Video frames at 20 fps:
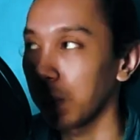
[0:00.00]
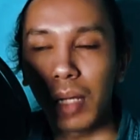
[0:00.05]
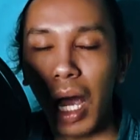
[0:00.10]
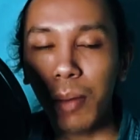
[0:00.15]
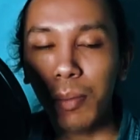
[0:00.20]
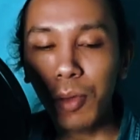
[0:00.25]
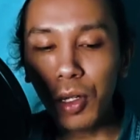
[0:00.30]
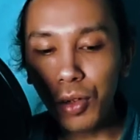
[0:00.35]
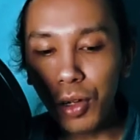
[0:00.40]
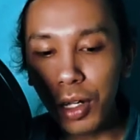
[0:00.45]

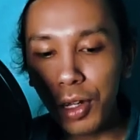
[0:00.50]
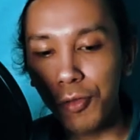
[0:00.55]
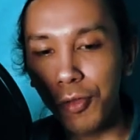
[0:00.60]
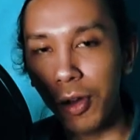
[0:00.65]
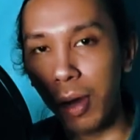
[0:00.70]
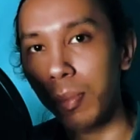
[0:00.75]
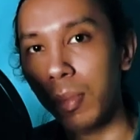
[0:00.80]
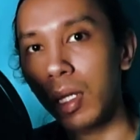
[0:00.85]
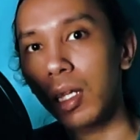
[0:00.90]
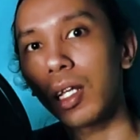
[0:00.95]
I'm not really
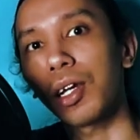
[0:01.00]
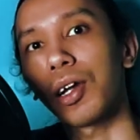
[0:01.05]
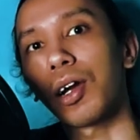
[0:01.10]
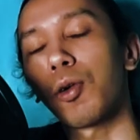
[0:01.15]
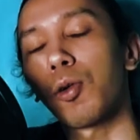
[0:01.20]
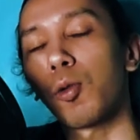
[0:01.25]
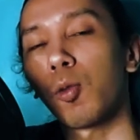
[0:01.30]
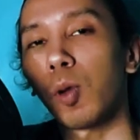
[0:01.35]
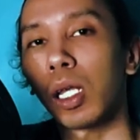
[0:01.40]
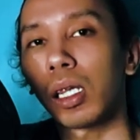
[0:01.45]

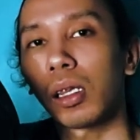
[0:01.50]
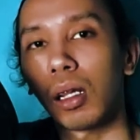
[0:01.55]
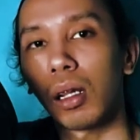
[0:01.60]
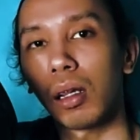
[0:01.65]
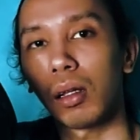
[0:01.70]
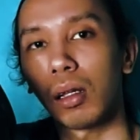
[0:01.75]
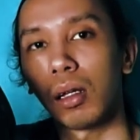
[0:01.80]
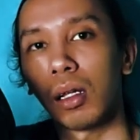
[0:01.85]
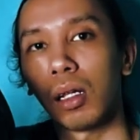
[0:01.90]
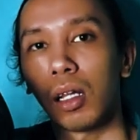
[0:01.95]
familiar with
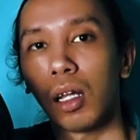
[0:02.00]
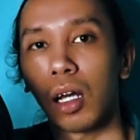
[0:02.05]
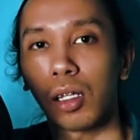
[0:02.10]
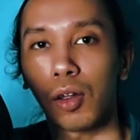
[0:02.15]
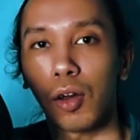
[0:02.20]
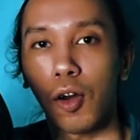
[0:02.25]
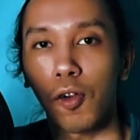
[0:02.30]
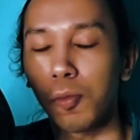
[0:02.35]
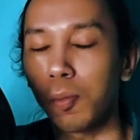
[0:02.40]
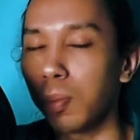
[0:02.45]
a lot
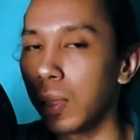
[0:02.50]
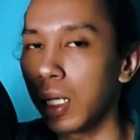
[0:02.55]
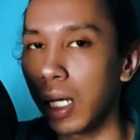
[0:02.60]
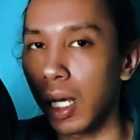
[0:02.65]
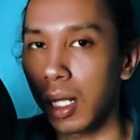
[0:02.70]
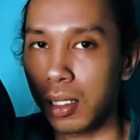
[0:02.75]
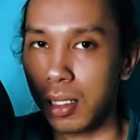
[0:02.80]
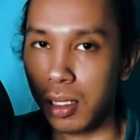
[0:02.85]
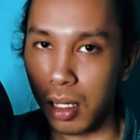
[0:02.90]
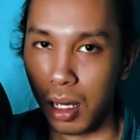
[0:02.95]
of
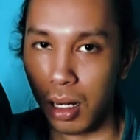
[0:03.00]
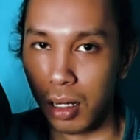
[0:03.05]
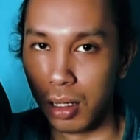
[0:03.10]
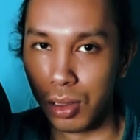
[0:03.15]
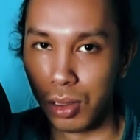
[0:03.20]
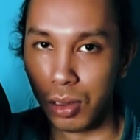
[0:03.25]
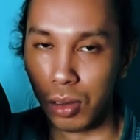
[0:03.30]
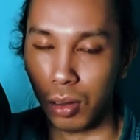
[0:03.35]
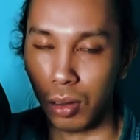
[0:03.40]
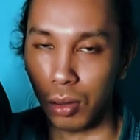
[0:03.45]
BL
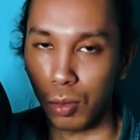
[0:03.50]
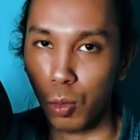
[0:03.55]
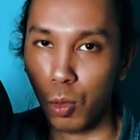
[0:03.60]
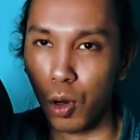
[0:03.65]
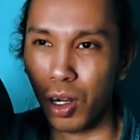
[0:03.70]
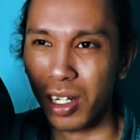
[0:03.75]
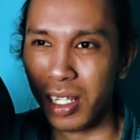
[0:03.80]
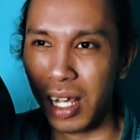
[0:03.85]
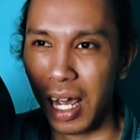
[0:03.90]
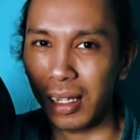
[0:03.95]
series or
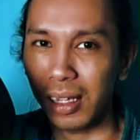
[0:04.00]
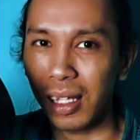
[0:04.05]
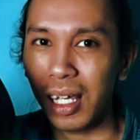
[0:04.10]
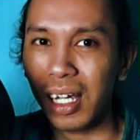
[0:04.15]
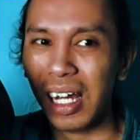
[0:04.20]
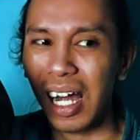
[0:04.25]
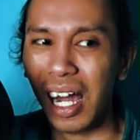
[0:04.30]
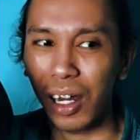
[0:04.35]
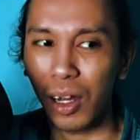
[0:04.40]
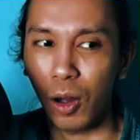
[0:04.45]
works. I
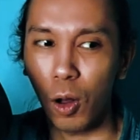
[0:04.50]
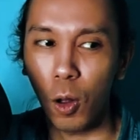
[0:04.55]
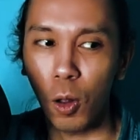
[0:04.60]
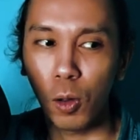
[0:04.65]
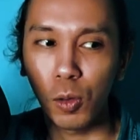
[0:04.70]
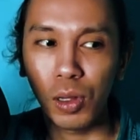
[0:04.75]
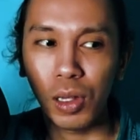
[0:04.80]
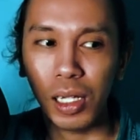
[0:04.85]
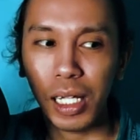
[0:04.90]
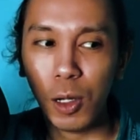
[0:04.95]
think I
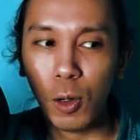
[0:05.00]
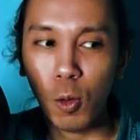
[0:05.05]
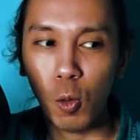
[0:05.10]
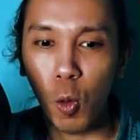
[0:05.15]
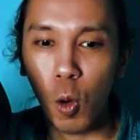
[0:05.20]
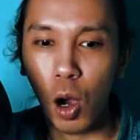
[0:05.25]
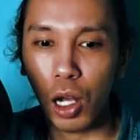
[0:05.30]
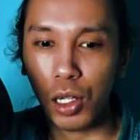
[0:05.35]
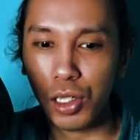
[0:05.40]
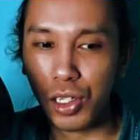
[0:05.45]
only
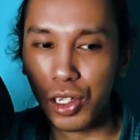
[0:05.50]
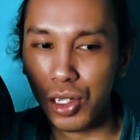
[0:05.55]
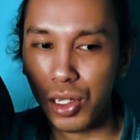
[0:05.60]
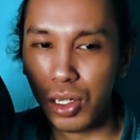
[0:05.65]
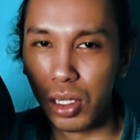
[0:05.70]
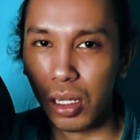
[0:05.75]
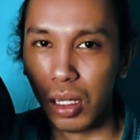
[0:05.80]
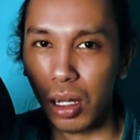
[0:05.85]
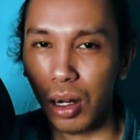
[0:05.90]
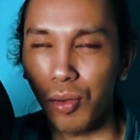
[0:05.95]

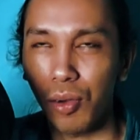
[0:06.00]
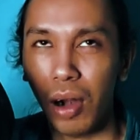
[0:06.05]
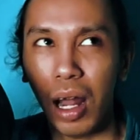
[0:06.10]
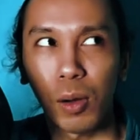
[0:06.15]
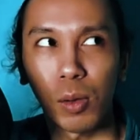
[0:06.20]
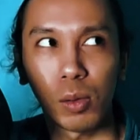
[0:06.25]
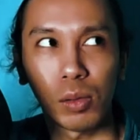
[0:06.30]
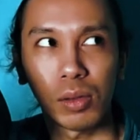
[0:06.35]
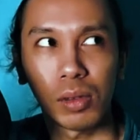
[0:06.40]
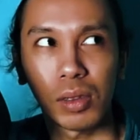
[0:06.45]
watched
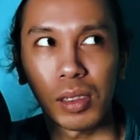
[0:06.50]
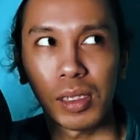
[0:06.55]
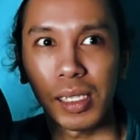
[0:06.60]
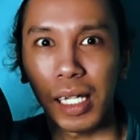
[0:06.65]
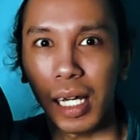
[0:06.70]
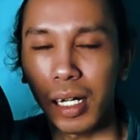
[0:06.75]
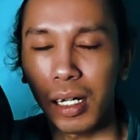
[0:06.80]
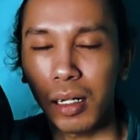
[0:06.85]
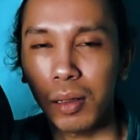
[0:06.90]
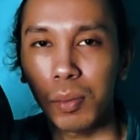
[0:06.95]
around
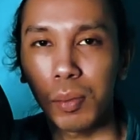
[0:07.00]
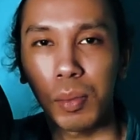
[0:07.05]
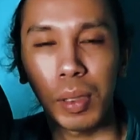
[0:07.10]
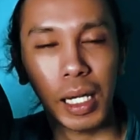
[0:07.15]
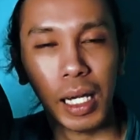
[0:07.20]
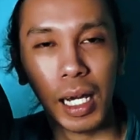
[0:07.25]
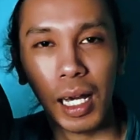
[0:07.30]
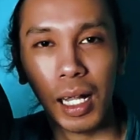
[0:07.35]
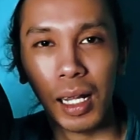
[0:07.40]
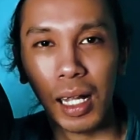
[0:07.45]
10
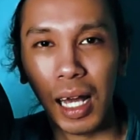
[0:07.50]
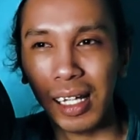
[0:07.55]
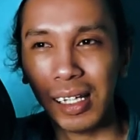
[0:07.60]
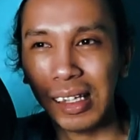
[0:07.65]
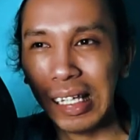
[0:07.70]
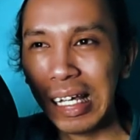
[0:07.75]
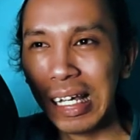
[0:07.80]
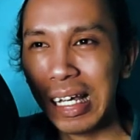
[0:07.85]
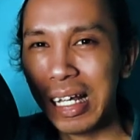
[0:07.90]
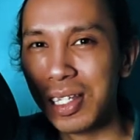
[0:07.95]
BL. I
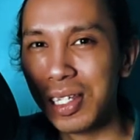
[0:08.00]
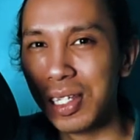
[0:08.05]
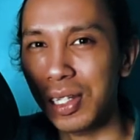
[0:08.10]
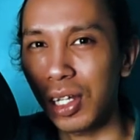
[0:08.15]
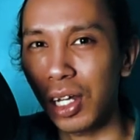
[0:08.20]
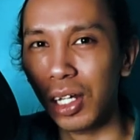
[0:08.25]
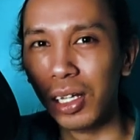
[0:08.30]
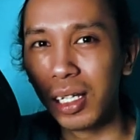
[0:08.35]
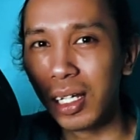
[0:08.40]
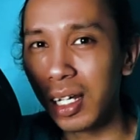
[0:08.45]
think it's
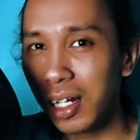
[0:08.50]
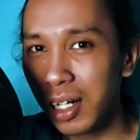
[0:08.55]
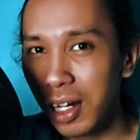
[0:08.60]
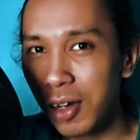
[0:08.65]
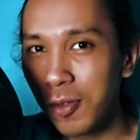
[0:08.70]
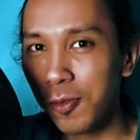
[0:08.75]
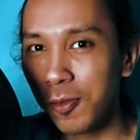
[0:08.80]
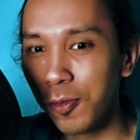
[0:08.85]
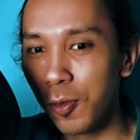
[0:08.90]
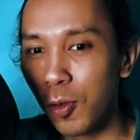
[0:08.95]
not
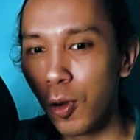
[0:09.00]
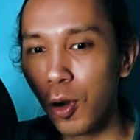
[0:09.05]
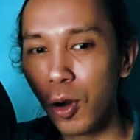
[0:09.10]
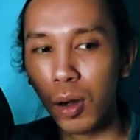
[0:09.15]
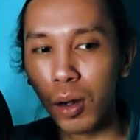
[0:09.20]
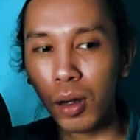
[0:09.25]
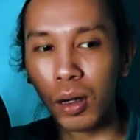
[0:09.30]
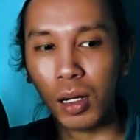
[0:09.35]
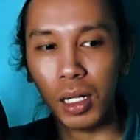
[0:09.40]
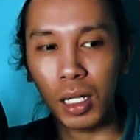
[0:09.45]
enough
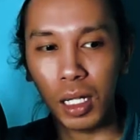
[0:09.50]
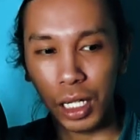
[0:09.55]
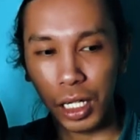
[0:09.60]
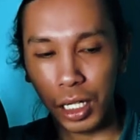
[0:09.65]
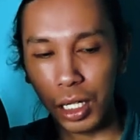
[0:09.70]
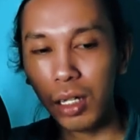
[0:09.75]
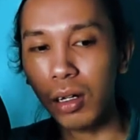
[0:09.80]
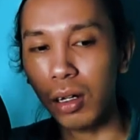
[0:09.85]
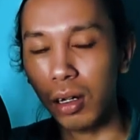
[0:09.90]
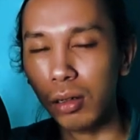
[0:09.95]

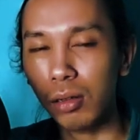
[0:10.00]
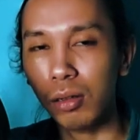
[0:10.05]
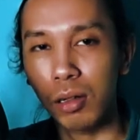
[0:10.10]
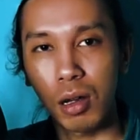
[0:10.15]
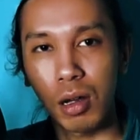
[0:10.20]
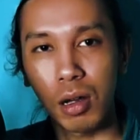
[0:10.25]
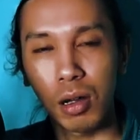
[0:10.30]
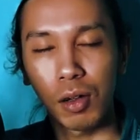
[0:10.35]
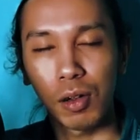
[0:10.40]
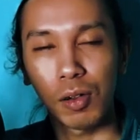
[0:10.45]
you know,
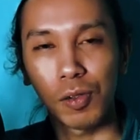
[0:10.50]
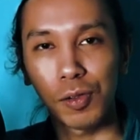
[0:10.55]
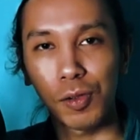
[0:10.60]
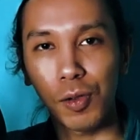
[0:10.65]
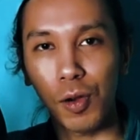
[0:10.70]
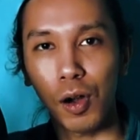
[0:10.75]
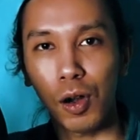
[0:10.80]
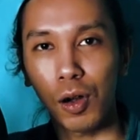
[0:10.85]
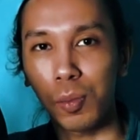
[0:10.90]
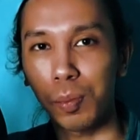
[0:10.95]

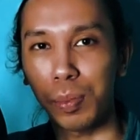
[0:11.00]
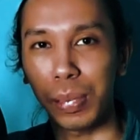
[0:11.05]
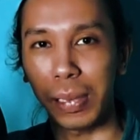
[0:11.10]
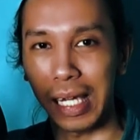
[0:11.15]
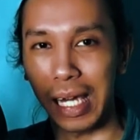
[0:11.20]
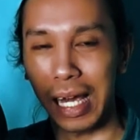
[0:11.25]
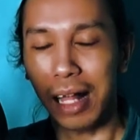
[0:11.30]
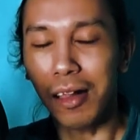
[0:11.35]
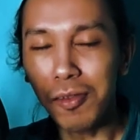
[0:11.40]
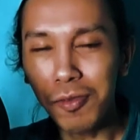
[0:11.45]
for
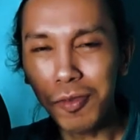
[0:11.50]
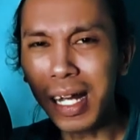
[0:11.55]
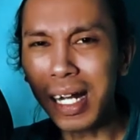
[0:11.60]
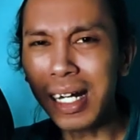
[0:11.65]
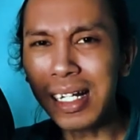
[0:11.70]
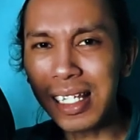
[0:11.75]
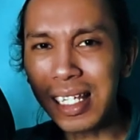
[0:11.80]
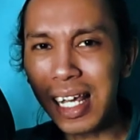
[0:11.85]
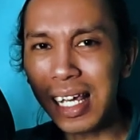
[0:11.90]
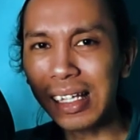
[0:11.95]
BL
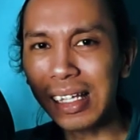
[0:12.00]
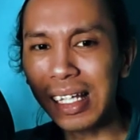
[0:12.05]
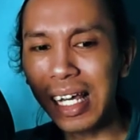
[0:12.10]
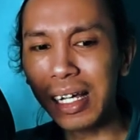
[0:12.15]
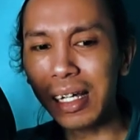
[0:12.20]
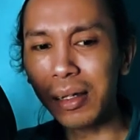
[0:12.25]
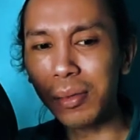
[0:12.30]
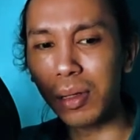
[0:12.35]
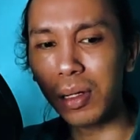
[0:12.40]
fans, I think.